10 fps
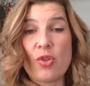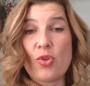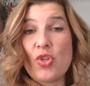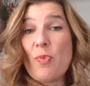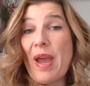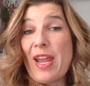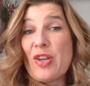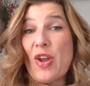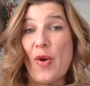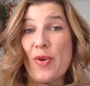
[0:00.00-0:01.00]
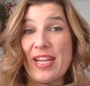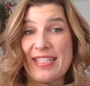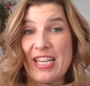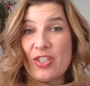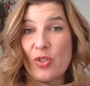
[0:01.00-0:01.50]
So you might
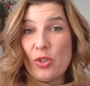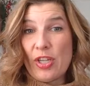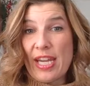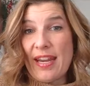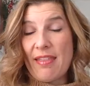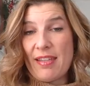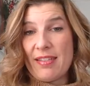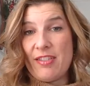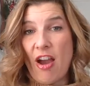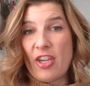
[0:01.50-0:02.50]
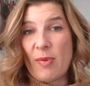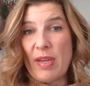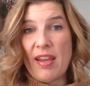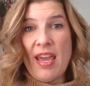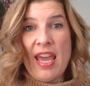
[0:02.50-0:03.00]
notice as you're looking at this
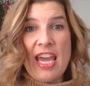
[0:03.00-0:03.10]
document,